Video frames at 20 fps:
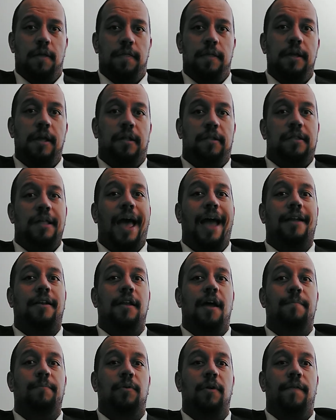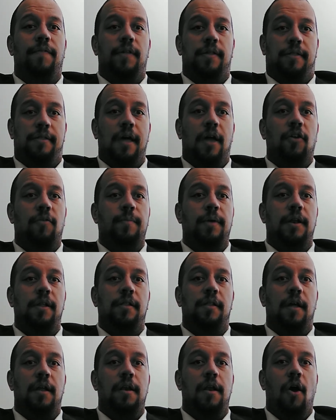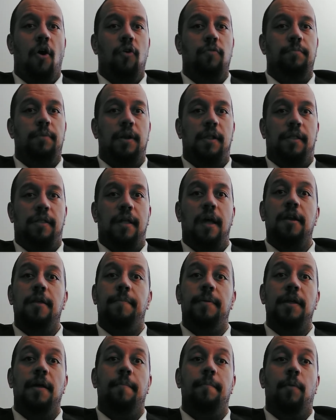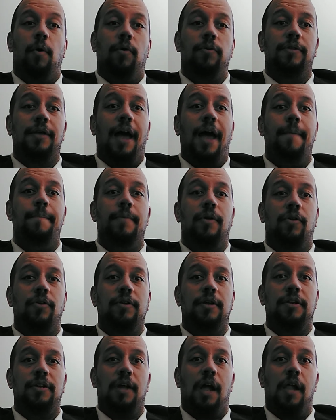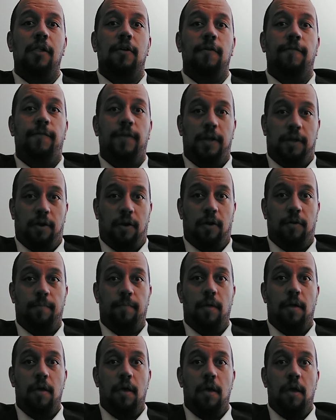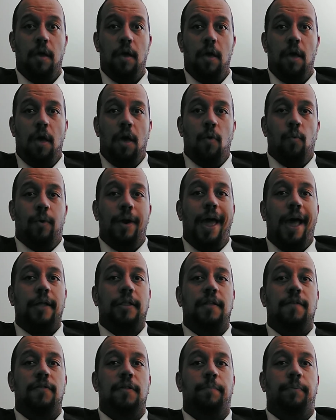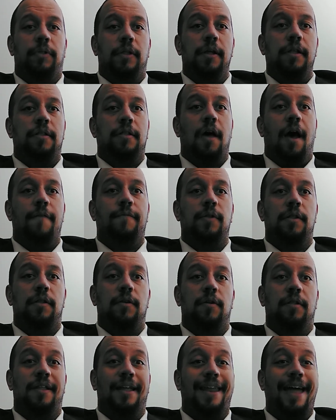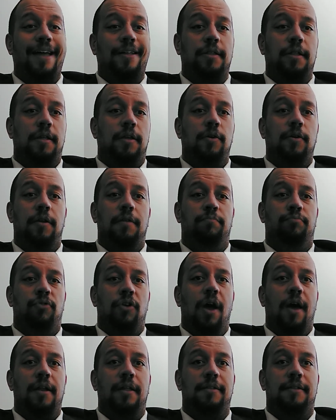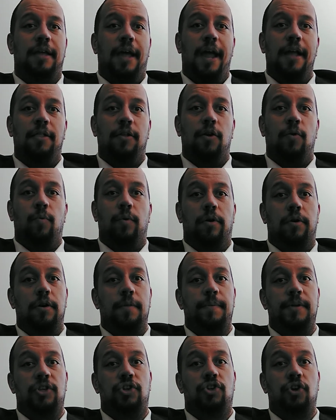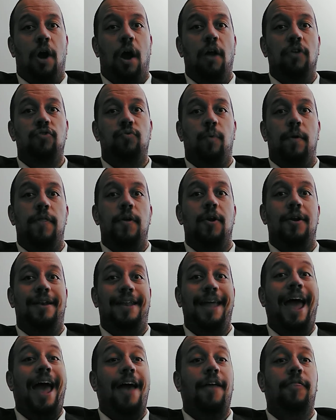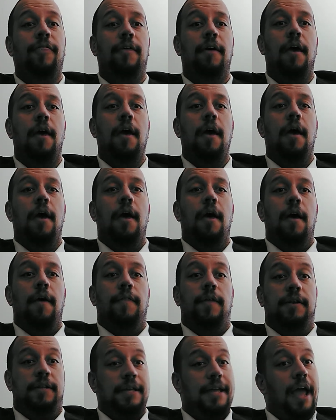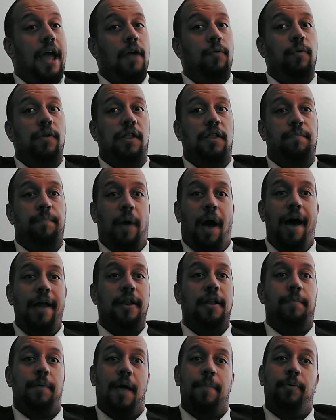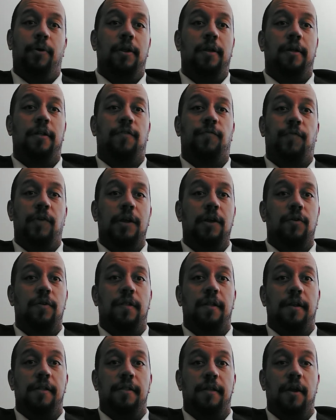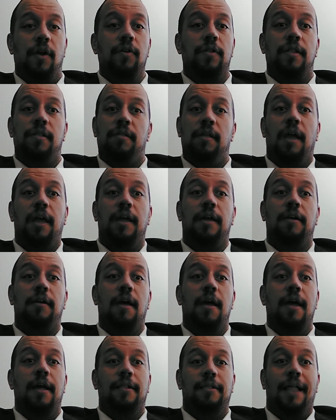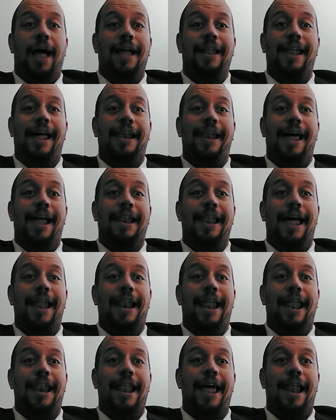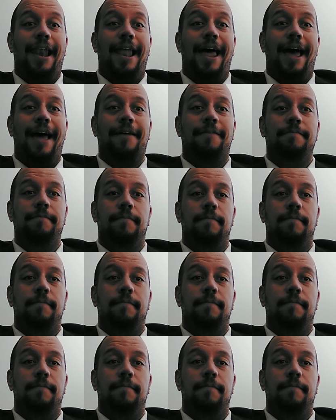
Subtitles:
The exact number of the settlement is unknown, but it's said to be a multi-million-dollar figure. When asked if the police officers that executed Breonna Taylor were going to be charged with her death, the DA responded by putting his fingers in his ears and saying, la la la la la la la.